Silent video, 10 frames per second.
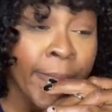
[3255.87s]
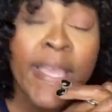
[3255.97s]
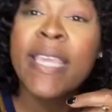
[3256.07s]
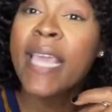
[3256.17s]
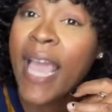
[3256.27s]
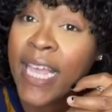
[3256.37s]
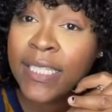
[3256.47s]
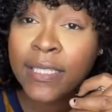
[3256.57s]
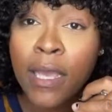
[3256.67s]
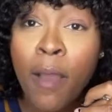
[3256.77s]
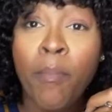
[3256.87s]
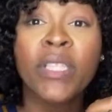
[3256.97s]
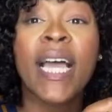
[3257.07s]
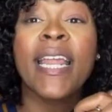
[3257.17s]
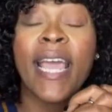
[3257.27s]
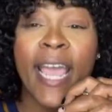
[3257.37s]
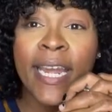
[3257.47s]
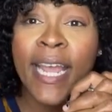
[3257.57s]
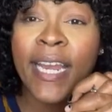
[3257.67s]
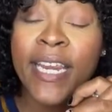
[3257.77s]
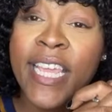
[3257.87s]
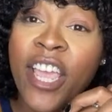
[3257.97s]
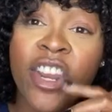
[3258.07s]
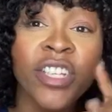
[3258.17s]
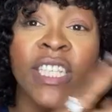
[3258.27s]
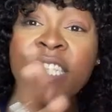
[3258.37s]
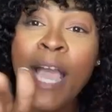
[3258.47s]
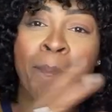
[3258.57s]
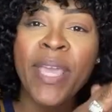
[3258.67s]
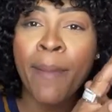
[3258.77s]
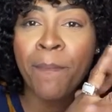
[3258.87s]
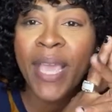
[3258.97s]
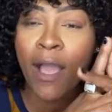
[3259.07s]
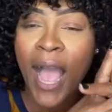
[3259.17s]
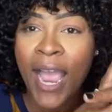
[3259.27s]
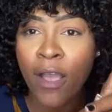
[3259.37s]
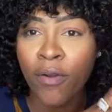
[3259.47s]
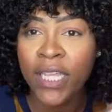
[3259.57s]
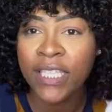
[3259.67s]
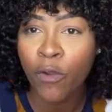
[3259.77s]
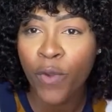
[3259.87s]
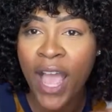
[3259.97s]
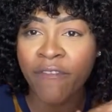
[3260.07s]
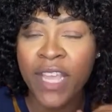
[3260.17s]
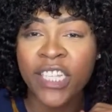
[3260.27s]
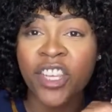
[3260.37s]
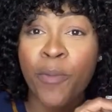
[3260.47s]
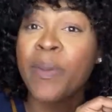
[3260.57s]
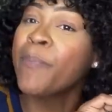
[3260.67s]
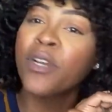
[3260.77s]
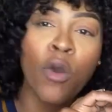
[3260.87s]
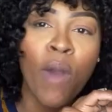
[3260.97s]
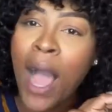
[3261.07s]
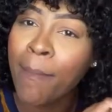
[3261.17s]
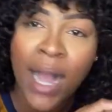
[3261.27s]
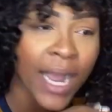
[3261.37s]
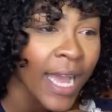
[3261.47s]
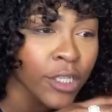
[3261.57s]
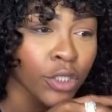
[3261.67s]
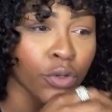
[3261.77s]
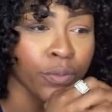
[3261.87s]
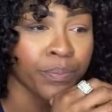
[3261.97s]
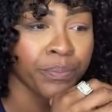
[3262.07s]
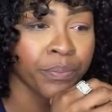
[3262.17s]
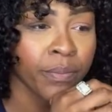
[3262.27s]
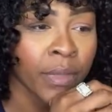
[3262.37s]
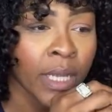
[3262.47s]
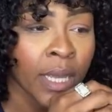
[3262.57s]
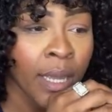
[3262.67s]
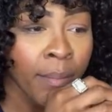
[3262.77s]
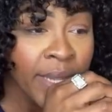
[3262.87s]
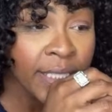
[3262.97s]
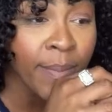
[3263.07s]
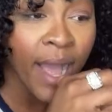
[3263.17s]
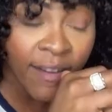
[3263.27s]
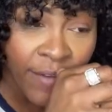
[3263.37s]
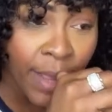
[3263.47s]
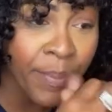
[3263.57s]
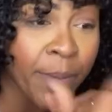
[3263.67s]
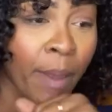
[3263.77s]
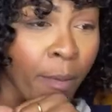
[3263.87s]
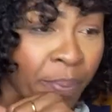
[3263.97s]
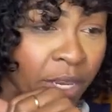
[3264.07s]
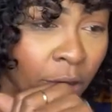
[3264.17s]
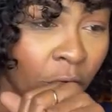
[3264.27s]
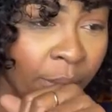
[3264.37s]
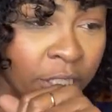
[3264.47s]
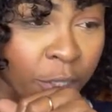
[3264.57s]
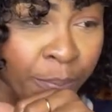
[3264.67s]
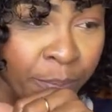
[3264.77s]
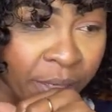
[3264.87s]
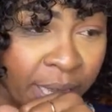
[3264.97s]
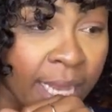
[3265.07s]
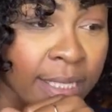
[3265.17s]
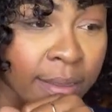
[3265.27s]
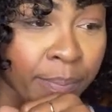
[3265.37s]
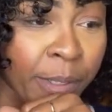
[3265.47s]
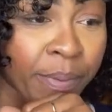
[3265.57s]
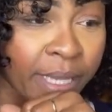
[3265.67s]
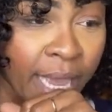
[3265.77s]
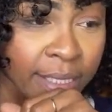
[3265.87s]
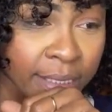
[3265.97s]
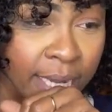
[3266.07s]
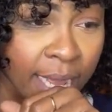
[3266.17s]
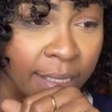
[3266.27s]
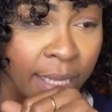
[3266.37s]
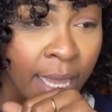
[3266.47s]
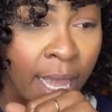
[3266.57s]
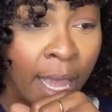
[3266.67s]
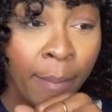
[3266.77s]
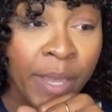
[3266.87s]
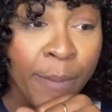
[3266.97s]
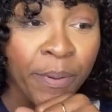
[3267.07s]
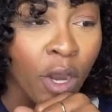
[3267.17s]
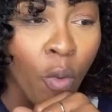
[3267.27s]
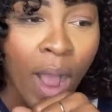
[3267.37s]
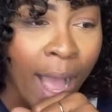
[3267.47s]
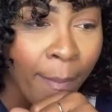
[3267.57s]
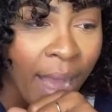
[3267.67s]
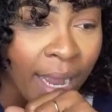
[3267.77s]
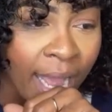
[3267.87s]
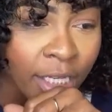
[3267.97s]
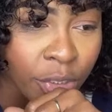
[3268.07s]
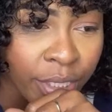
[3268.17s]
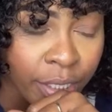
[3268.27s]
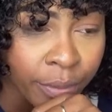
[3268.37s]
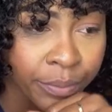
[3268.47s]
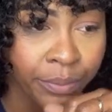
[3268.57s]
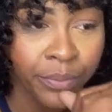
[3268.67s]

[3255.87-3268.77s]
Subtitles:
Yes, but at the end of the day, you know, see a PMP, I only thing we have next year. People no want back Andrew. Miss Marva, people, let me pin your comments so people can see that. People no want back Andrew, you know.